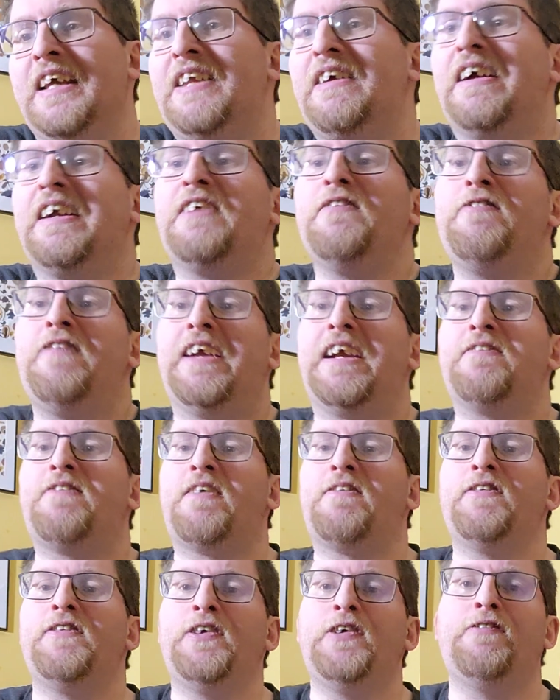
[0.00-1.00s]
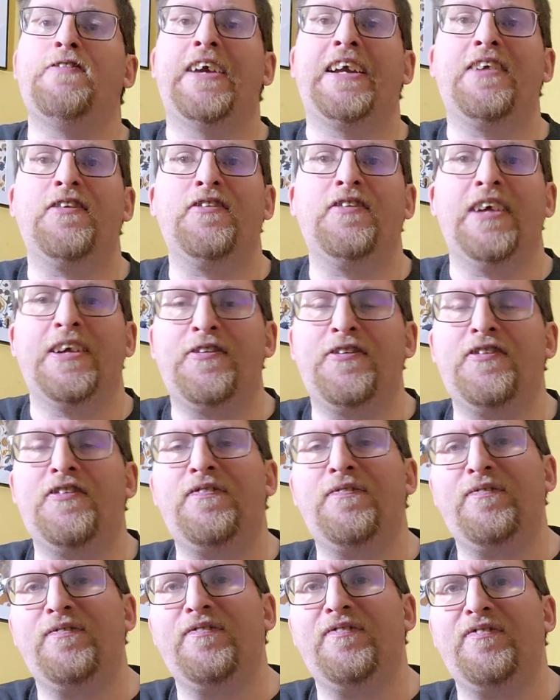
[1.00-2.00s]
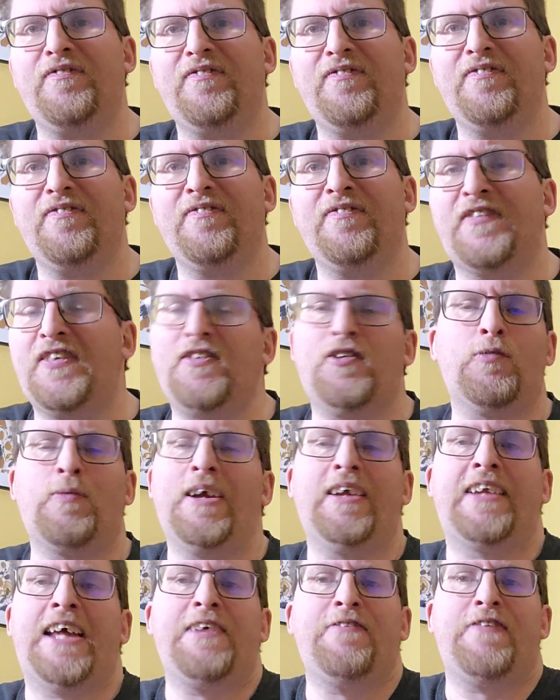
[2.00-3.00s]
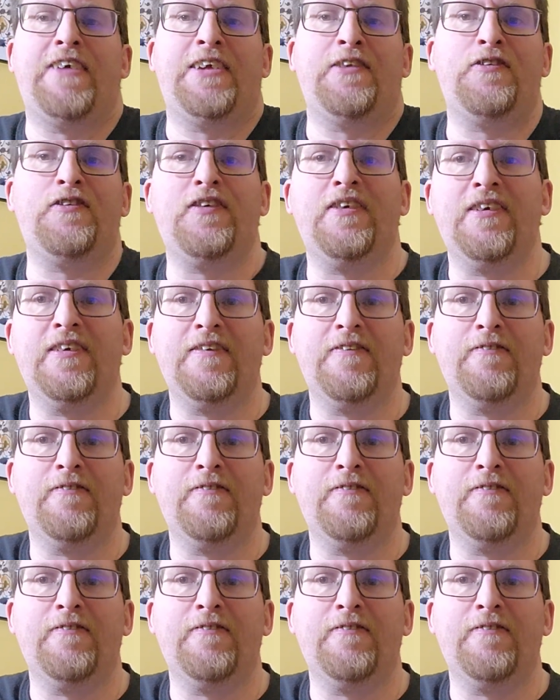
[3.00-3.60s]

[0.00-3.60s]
I can think of other new things. It's just the way life is.